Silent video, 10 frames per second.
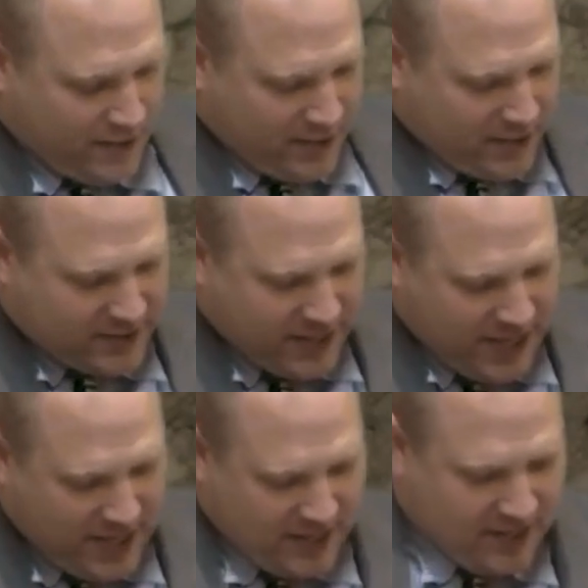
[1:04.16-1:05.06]

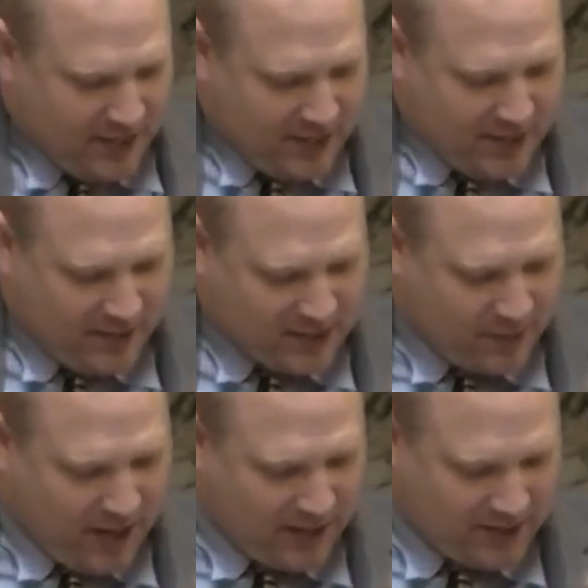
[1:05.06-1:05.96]
saying that these
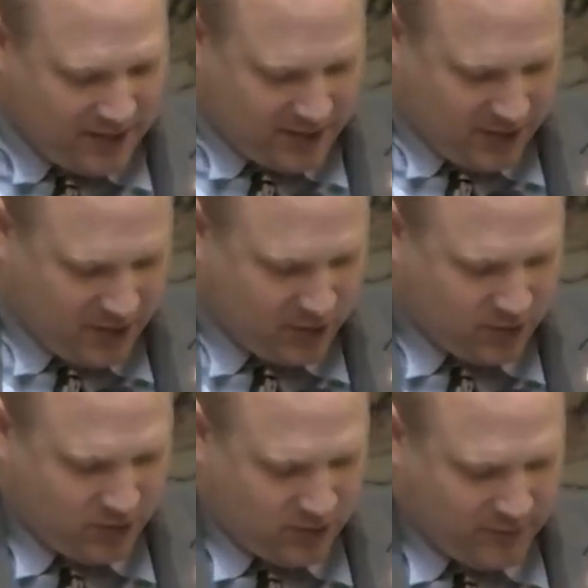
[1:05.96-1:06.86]
policies are
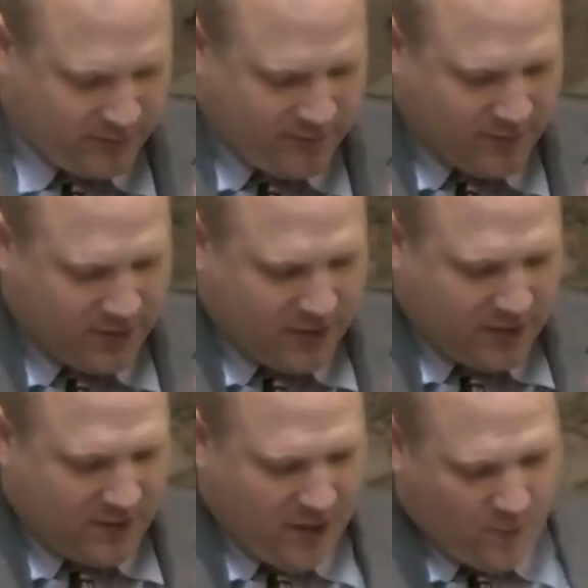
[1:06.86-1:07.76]
cruel,
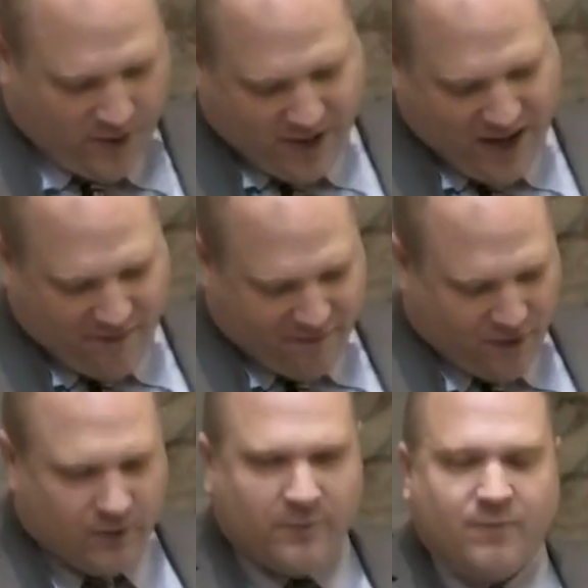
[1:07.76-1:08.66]
that we are
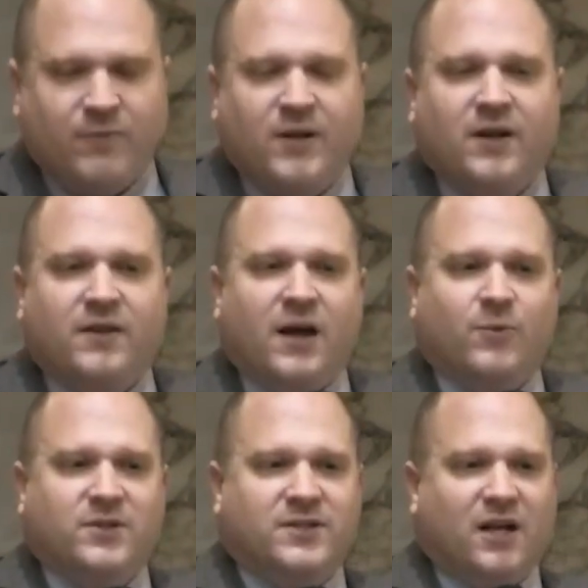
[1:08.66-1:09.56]
hateful, that
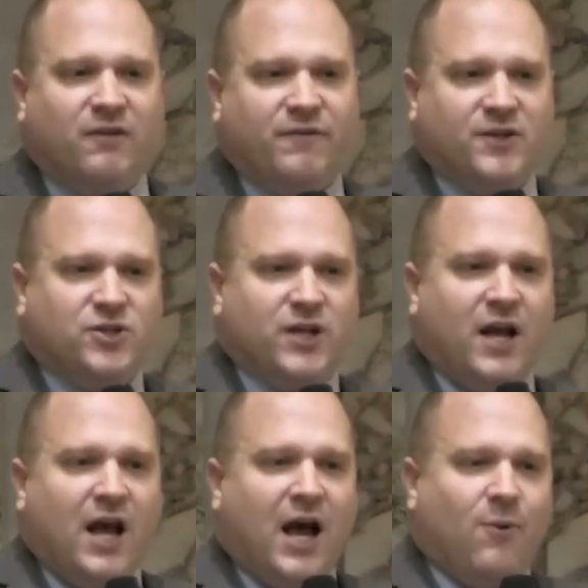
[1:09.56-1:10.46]
we're selfish,
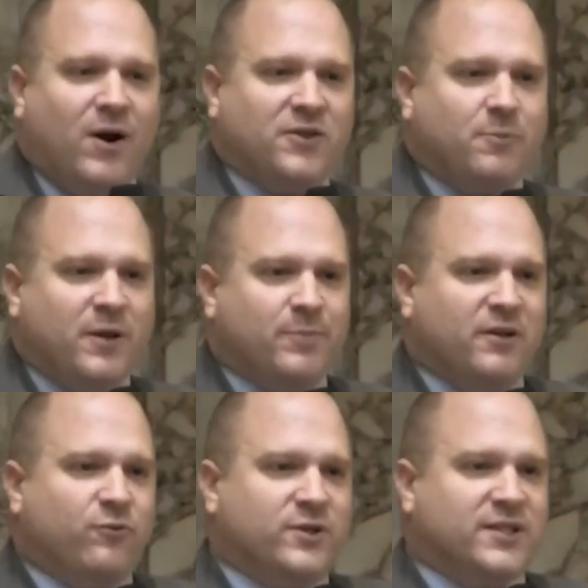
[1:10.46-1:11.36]
I want the people
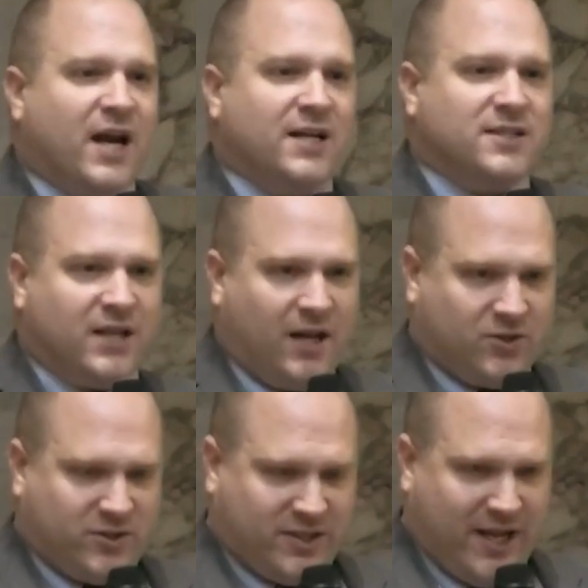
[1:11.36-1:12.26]
of Wisconsin to
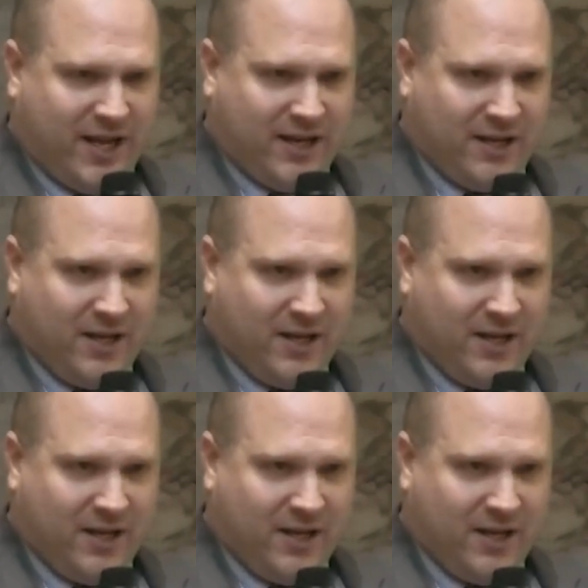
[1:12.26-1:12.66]
understand